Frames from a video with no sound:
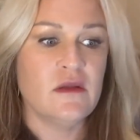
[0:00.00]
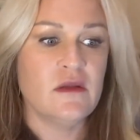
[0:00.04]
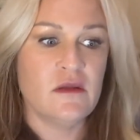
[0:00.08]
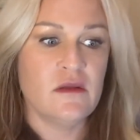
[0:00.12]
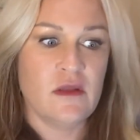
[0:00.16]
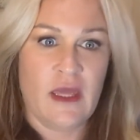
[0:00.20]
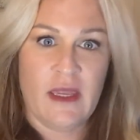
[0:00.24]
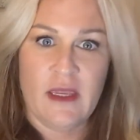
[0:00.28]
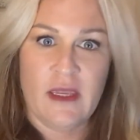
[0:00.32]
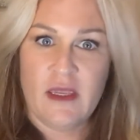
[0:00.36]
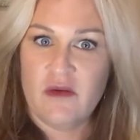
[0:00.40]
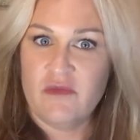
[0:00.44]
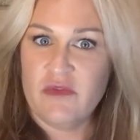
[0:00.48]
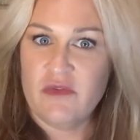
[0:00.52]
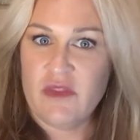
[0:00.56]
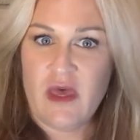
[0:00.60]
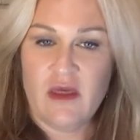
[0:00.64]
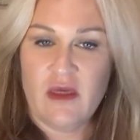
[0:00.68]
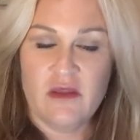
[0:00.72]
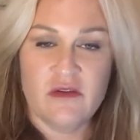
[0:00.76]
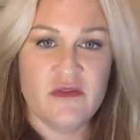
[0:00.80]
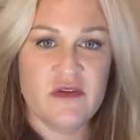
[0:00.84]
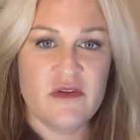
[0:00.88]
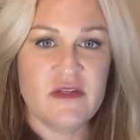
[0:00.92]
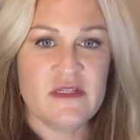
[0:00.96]
like if the
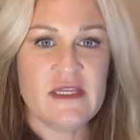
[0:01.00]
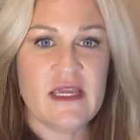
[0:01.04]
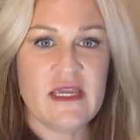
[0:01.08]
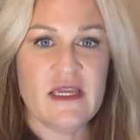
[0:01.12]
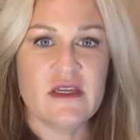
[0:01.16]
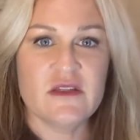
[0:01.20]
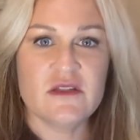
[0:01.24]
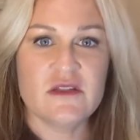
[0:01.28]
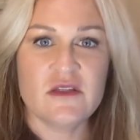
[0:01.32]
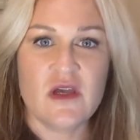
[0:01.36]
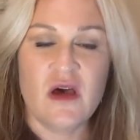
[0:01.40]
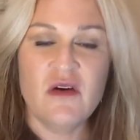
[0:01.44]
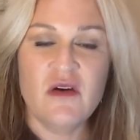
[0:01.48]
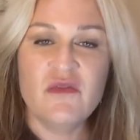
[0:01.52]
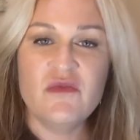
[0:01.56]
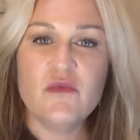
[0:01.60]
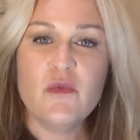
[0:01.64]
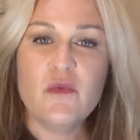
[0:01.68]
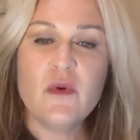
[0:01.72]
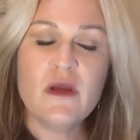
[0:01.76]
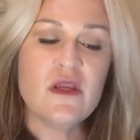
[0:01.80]
elephant takes off, what